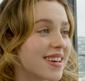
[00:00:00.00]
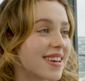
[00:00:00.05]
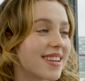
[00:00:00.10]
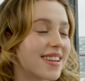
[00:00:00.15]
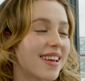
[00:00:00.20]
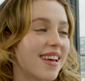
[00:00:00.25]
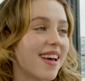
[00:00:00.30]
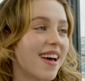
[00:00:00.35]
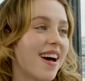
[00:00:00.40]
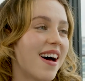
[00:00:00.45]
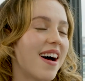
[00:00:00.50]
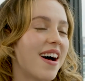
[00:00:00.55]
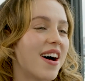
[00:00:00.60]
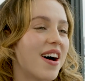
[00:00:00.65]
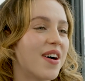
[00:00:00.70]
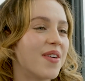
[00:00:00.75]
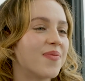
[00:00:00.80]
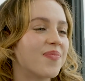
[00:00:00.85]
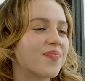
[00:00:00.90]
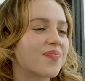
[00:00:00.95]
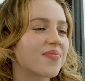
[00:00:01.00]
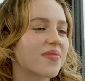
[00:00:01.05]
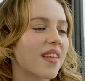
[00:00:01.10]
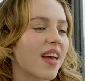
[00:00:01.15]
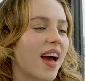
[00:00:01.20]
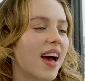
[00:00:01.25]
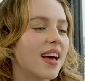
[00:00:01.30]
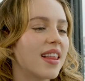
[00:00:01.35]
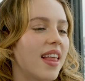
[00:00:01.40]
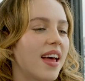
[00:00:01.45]
Yeah. um,
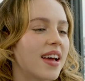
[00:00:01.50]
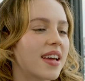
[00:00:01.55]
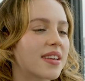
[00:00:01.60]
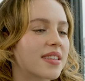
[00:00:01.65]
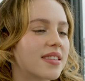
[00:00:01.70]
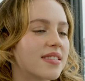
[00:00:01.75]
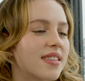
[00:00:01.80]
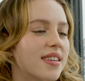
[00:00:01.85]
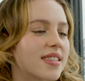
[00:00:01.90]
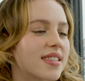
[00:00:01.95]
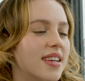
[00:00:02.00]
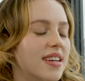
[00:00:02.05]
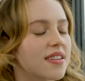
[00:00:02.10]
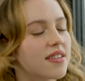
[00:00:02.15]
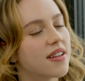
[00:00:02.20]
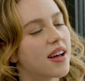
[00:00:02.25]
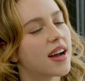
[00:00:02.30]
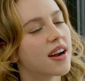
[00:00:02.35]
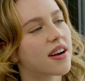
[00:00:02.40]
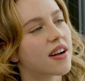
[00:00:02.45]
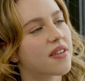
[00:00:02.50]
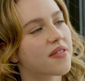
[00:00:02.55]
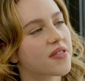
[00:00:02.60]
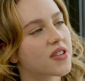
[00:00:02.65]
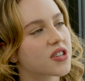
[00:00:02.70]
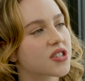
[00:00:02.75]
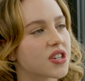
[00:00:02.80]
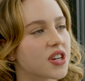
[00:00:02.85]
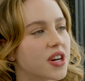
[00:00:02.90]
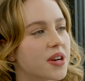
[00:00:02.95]
I like the single era
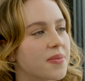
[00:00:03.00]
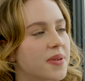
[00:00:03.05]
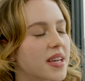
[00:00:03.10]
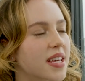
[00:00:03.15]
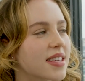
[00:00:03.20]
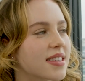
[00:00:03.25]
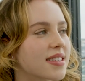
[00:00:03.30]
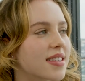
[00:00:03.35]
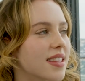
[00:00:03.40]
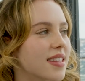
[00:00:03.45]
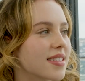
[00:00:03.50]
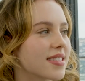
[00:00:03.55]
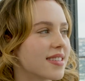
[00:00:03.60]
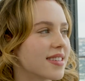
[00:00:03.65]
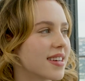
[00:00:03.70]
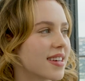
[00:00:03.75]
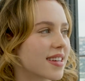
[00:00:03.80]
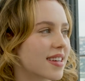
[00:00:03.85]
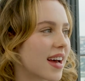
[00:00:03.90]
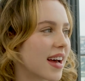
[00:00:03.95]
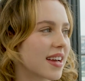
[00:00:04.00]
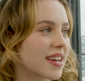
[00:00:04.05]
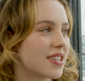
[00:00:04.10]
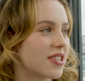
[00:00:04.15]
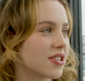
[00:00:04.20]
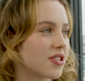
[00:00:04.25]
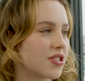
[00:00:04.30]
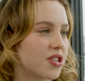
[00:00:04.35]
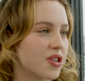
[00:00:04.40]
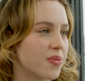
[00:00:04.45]
for sure because then it's like I
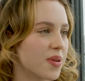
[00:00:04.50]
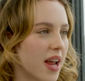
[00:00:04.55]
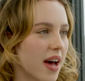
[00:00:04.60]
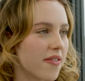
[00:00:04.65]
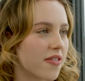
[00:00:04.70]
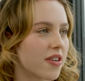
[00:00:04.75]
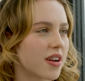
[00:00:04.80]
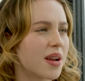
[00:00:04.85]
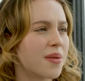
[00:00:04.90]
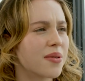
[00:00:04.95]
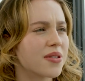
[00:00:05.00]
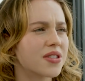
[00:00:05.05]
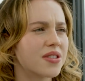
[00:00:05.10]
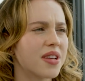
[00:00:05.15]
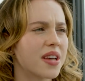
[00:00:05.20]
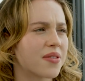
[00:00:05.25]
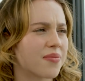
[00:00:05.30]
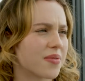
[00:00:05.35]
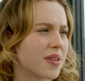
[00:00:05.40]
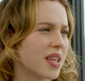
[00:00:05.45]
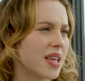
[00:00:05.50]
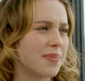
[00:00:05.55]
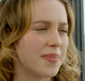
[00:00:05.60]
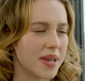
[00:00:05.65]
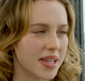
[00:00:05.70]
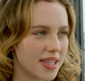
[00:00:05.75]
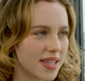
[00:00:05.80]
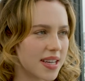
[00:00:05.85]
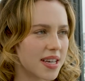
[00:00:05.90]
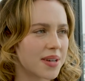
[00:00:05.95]
can just do whatever, and I'm also like really
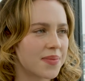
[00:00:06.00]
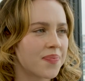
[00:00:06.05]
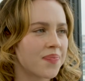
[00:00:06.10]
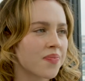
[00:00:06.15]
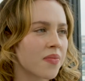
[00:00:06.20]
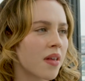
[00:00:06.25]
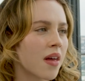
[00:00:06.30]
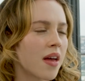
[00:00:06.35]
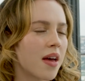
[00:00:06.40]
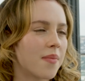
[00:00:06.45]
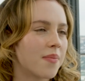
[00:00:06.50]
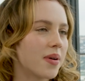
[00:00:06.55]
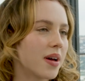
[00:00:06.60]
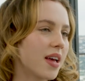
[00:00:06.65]
busy. Yeah.